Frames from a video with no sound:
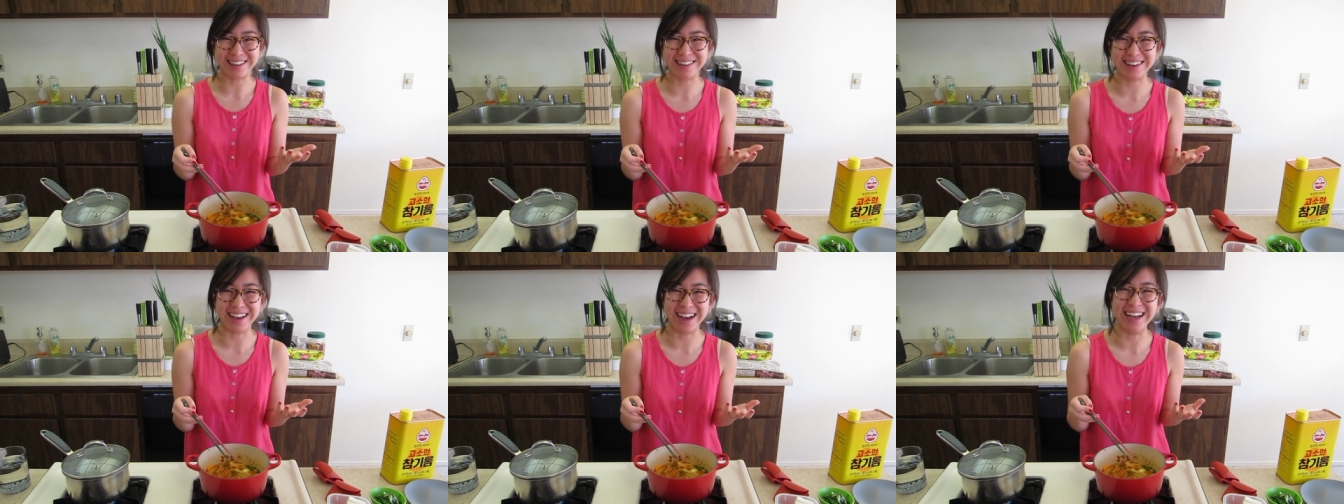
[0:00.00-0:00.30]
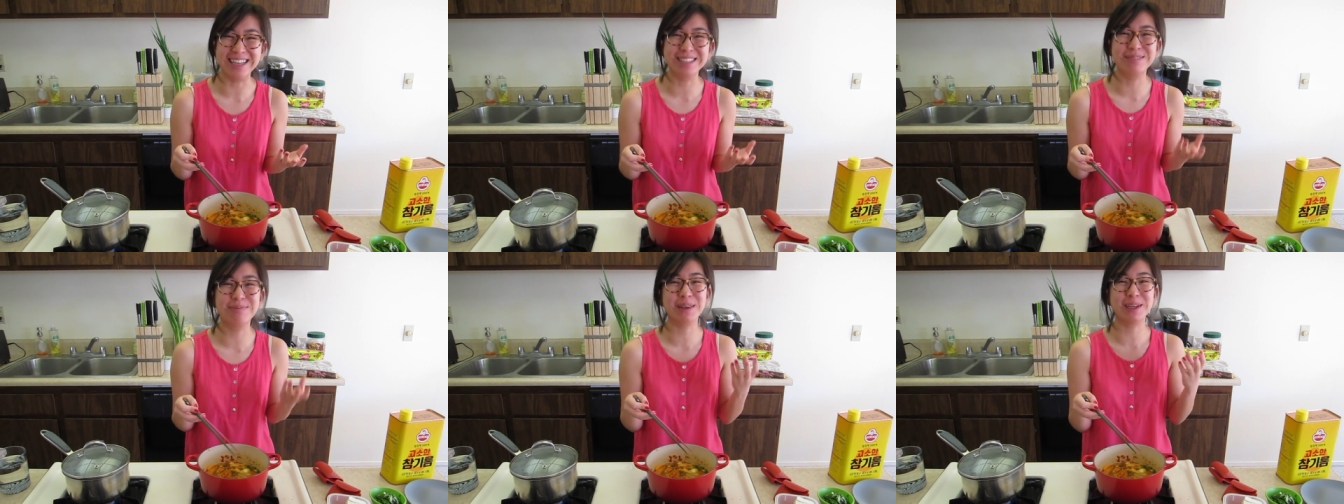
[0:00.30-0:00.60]
you
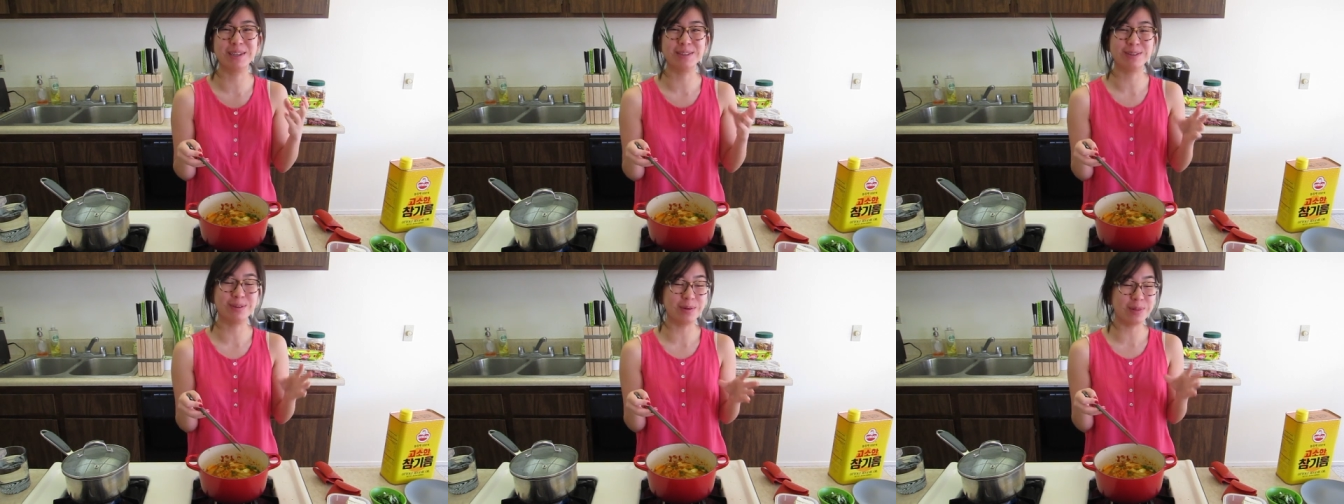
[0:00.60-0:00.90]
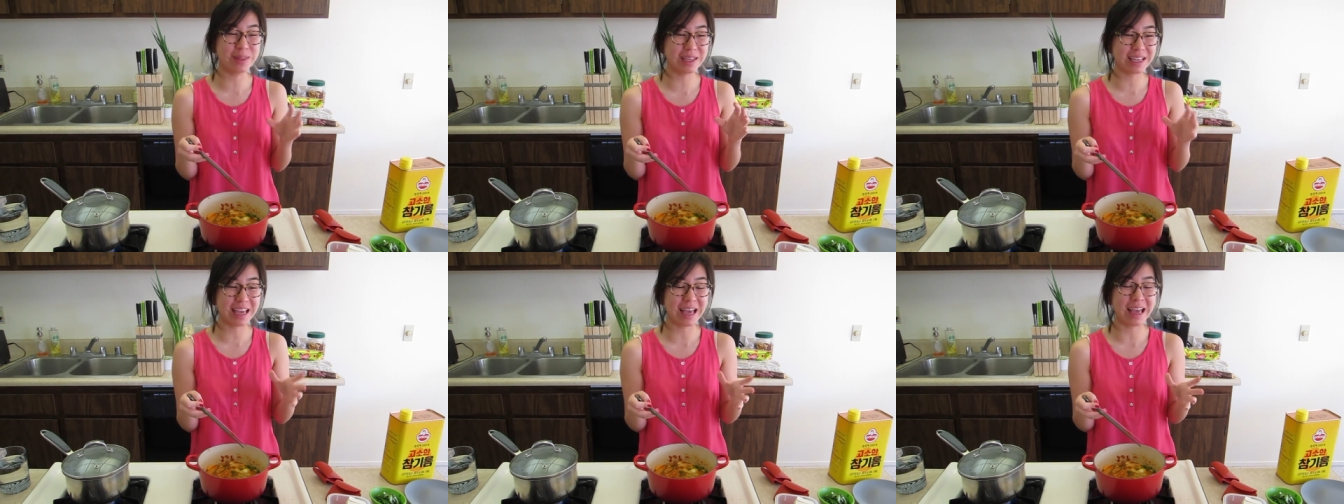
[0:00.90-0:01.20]
guys, because you
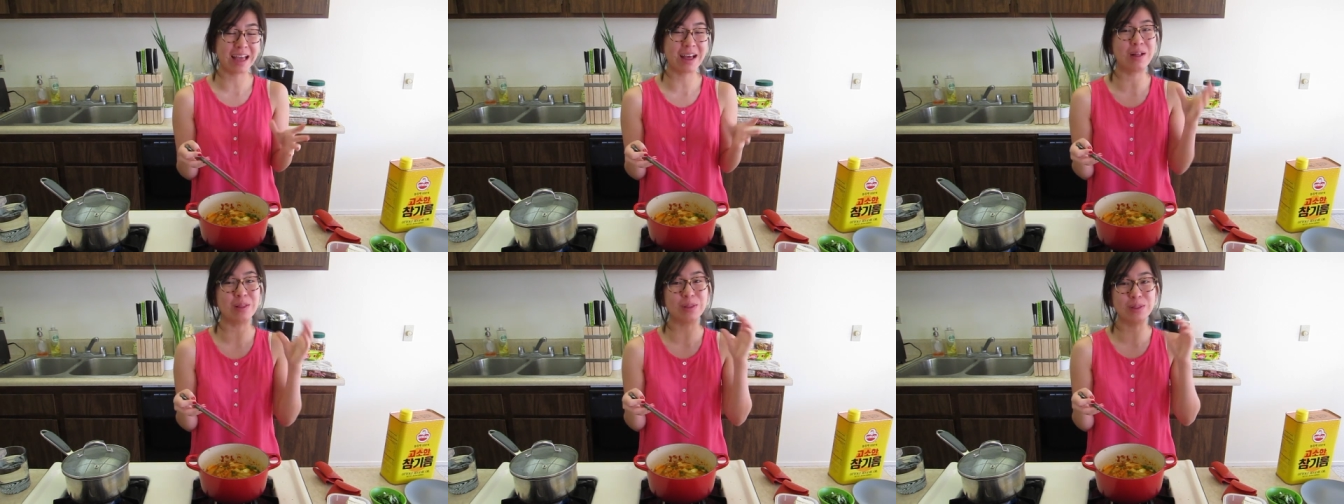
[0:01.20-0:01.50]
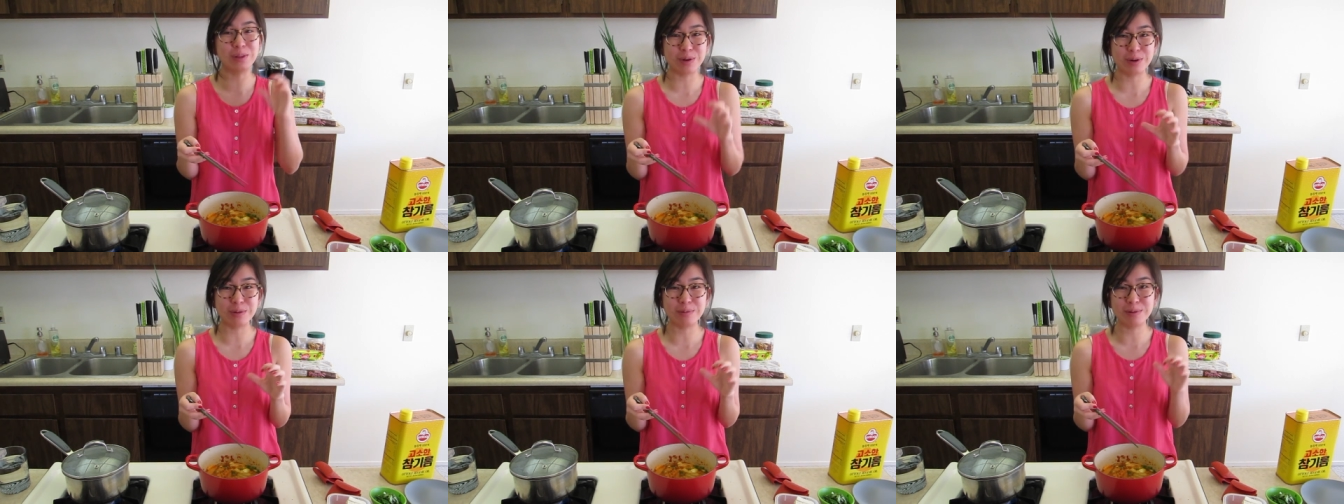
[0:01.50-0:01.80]
only get a
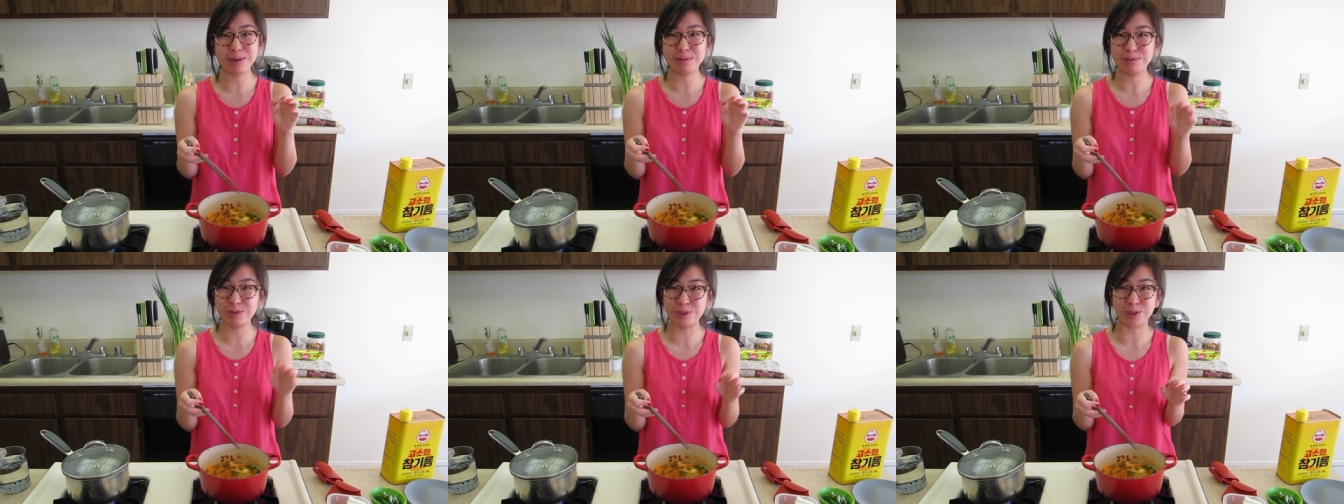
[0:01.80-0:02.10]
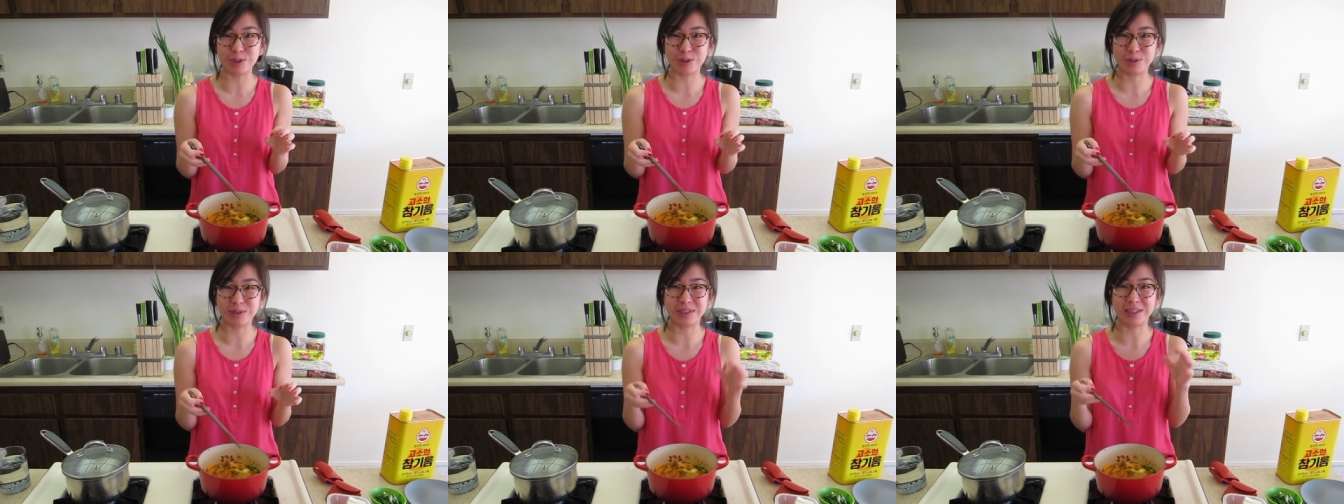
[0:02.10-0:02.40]
little bit of
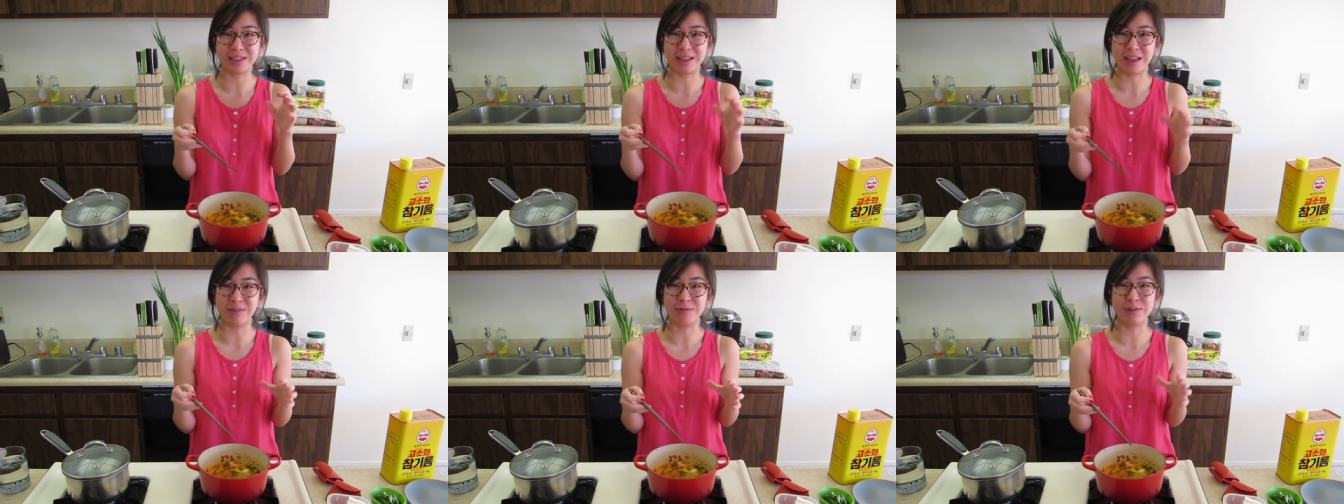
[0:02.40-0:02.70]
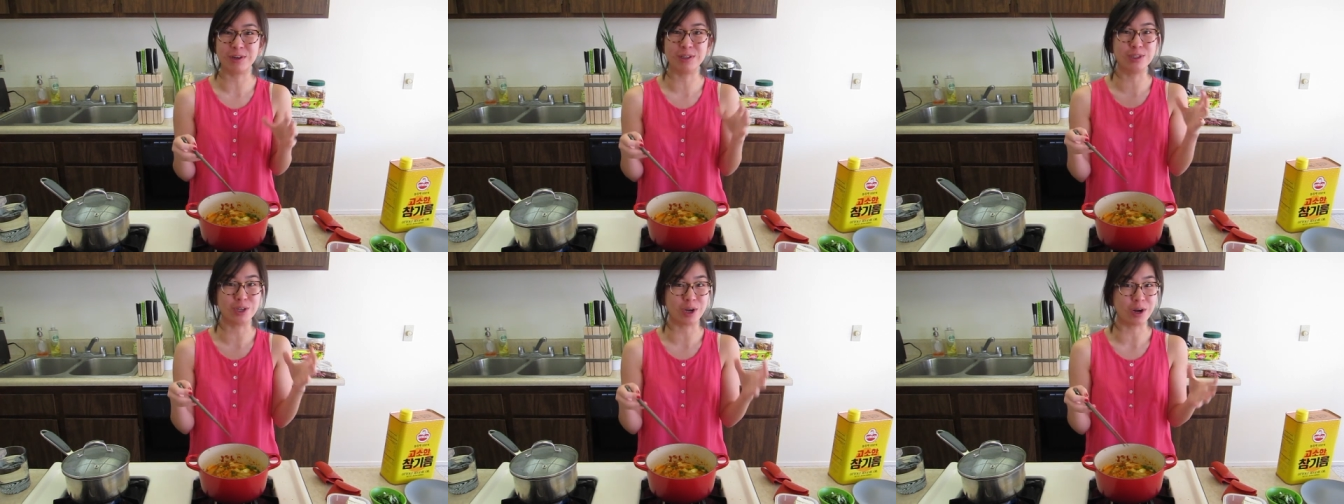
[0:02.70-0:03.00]
juice in
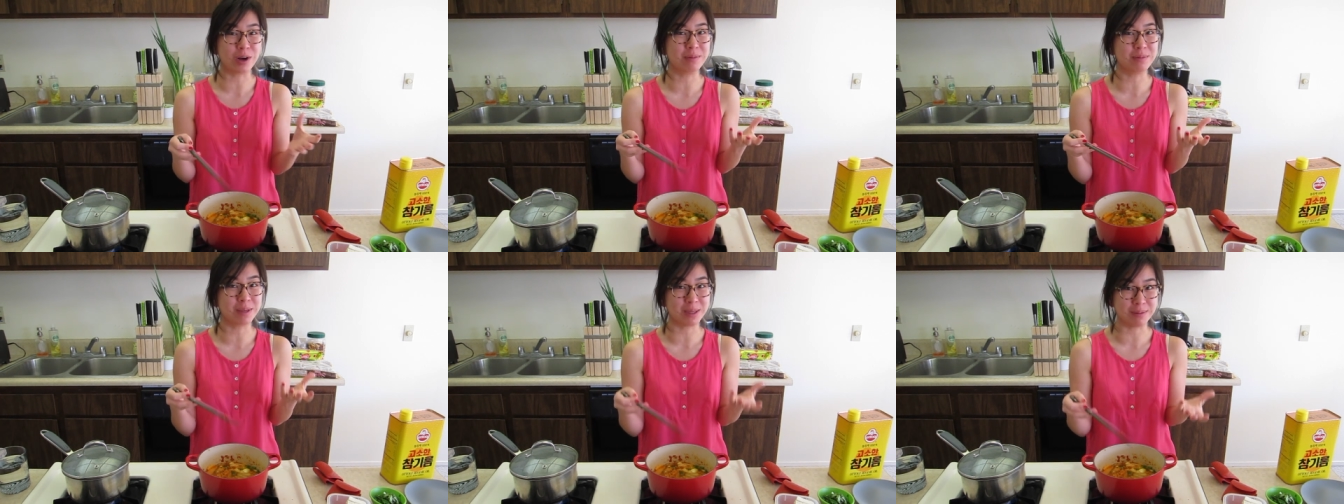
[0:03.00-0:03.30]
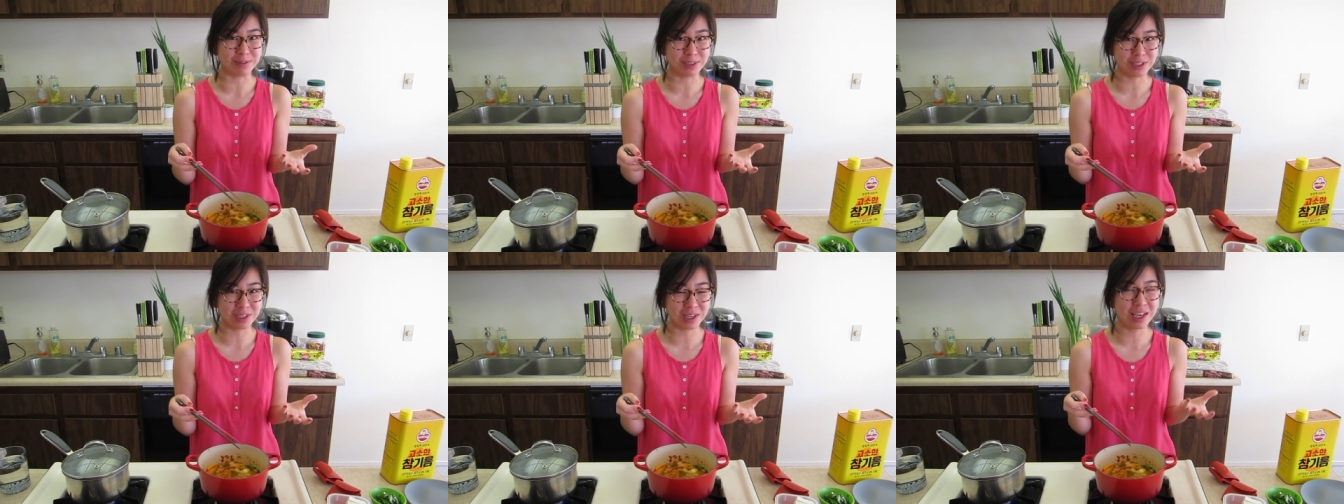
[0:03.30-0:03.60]
every jar of
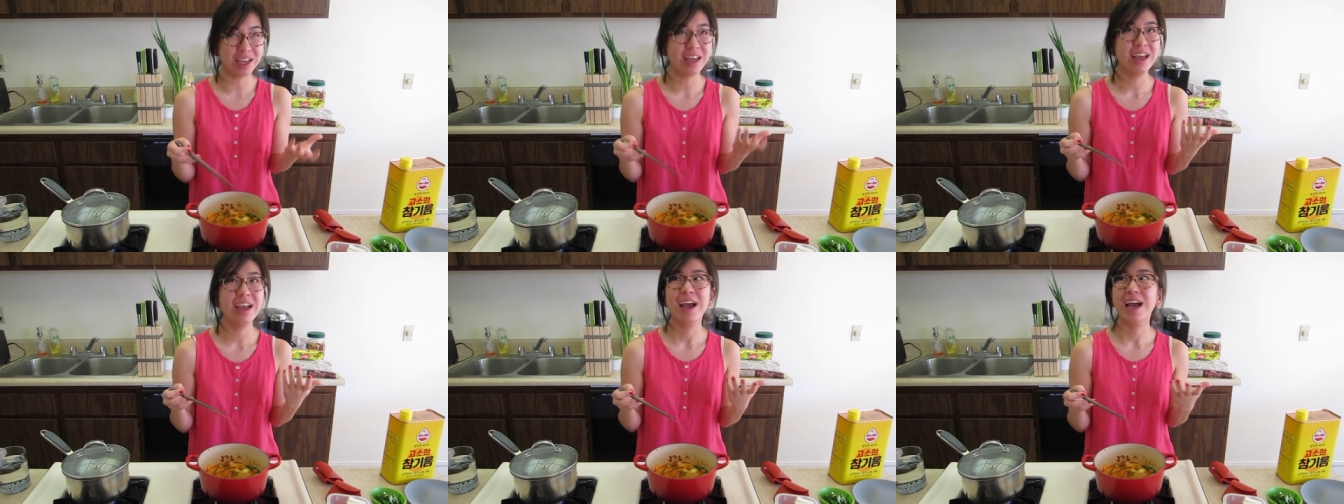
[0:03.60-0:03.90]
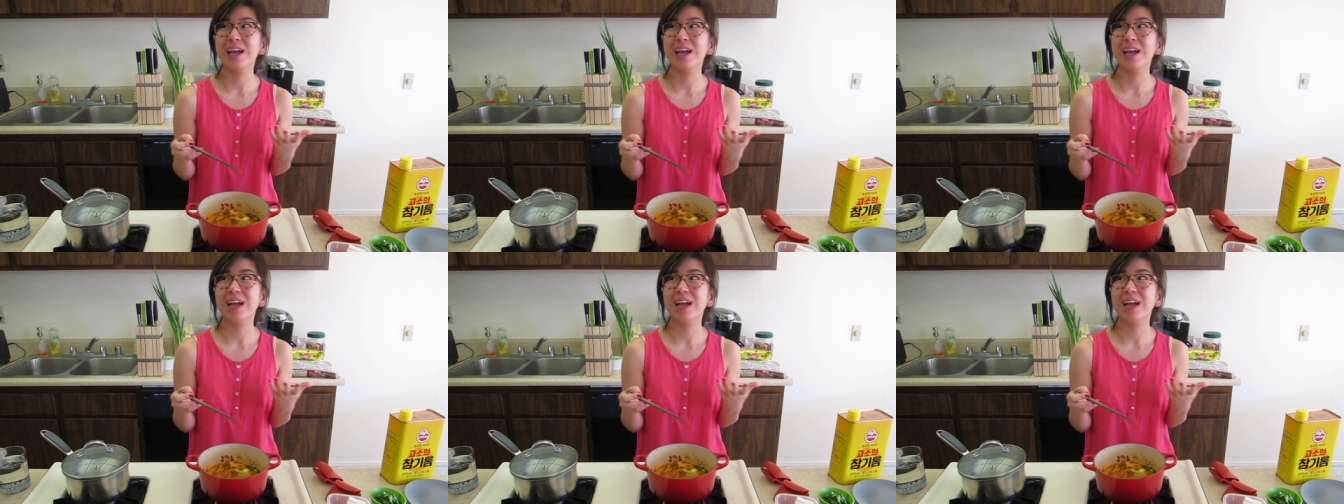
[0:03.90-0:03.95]
kimchi,